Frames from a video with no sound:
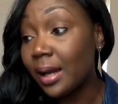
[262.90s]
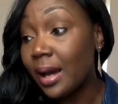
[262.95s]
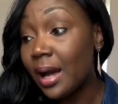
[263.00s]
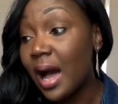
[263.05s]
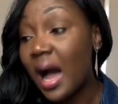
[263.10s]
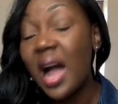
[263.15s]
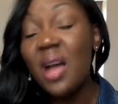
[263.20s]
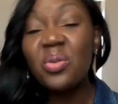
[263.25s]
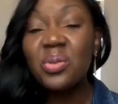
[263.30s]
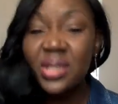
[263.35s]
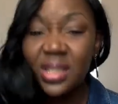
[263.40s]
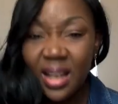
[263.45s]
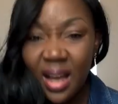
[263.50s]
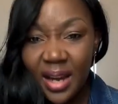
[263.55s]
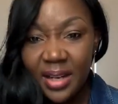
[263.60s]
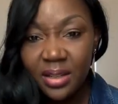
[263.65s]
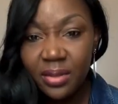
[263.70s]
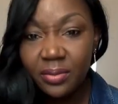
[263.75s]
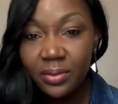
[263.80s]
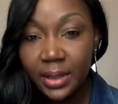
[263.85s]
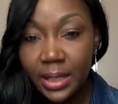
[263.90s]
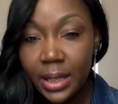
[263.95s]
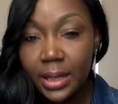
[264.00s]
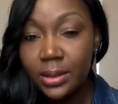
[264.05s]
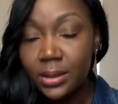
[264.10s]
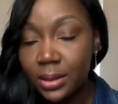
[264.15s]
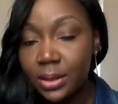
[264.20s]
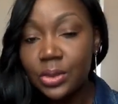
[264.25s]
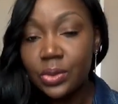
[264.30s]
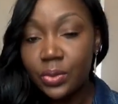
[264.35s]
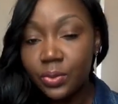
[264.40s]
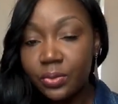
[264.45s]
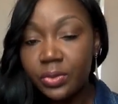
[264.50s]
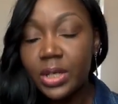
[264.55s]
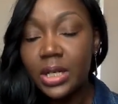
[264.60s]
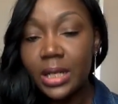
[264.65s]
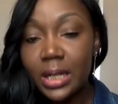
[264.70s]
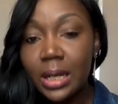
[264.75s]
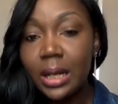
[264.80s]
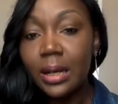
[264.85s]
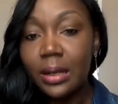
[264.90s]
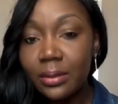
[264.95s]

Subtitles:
I was kind of lazy to really